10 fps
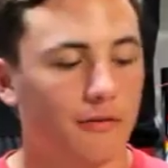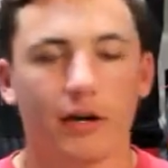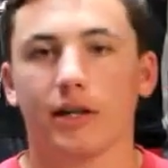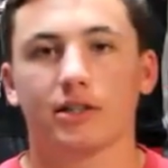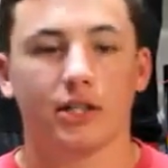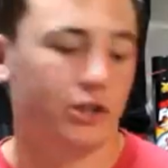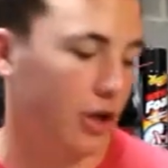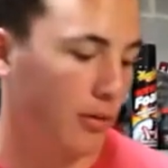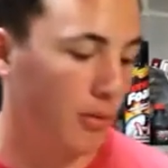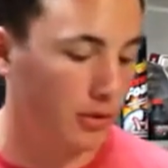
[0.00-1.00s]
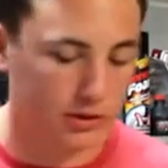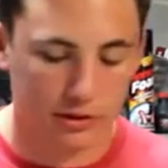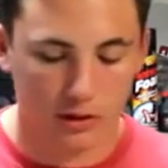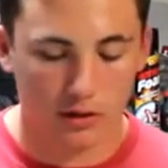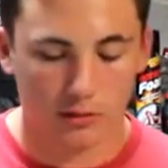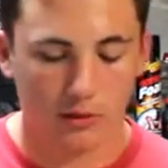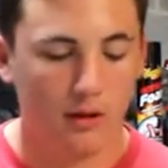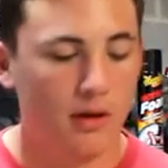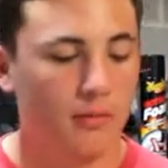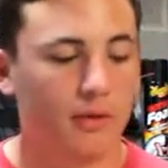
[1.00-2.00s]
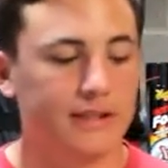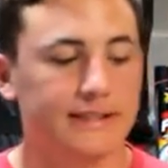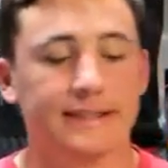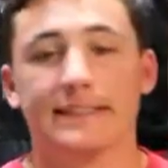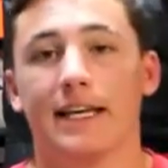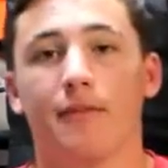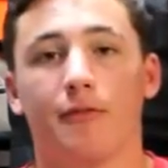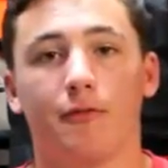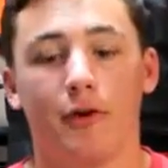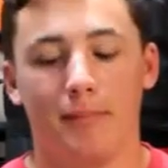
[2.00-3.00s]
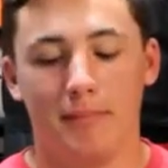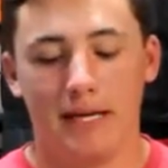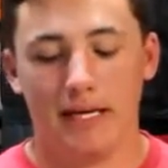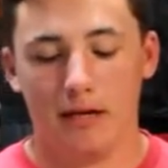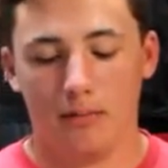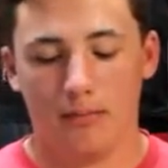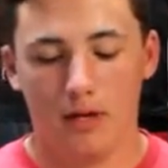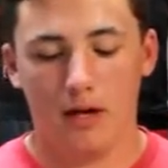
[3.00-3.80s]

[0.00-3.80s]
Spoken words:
I forgot to say Johnny Morris on the other one, but this is a 7 foot medium.